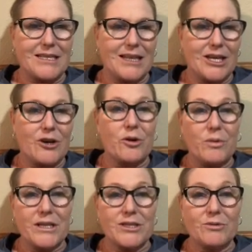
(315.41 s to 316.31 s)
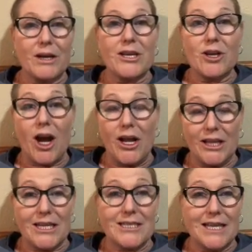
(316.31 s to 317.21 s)
that they are going to
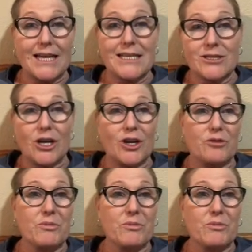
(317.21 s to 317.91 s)
acknowledge that his daughter,